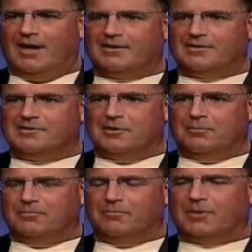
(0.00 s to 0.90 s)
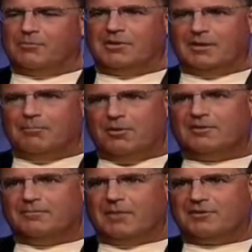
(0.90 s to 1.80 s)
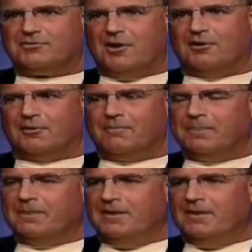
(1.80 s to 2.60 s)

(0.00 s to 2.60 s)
I can tell when I'm reading a book by a scholar